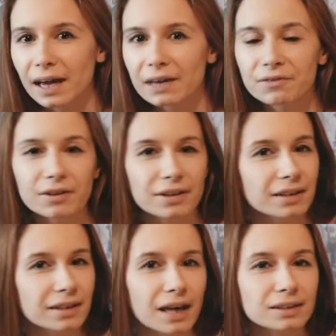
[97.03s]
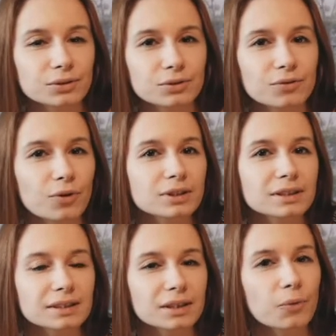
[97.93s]
everything the other two
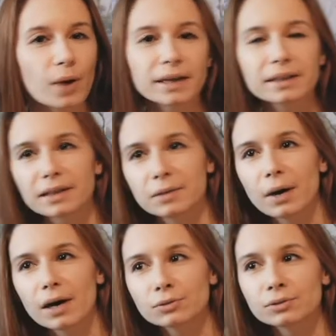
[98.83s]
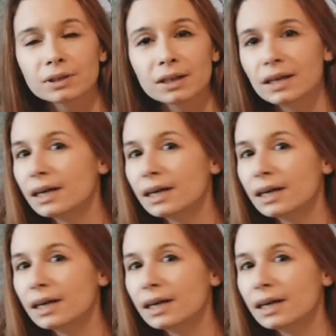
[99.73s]
voices are whining about,